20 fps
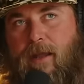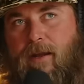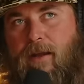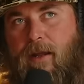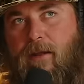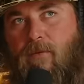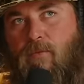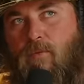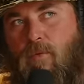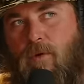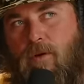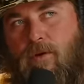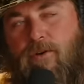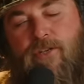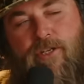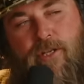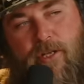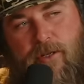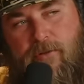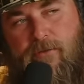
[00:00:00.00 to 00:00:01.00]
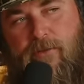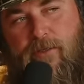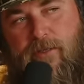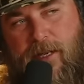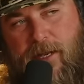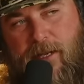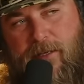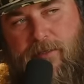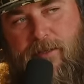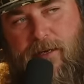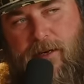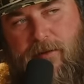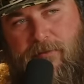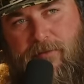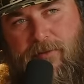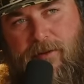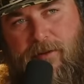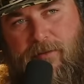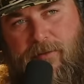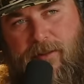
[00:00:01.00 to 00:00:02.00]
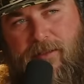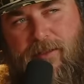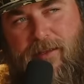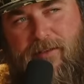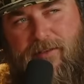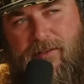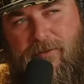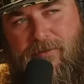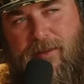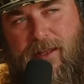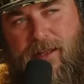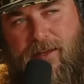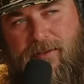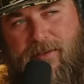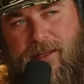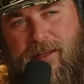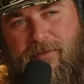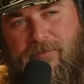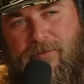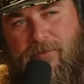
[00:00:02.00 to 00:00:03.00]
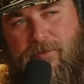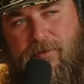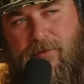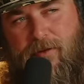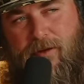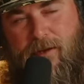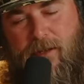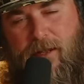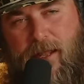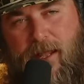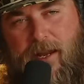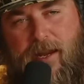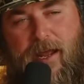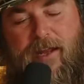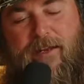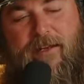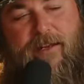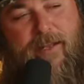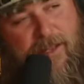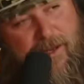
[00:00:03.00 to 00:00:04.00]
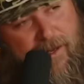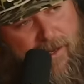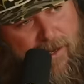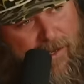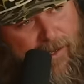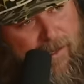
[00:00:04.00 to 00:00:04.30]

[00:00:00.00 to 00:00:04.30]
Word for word: like one or two stands that afternoon, I think is all we had time for. And I did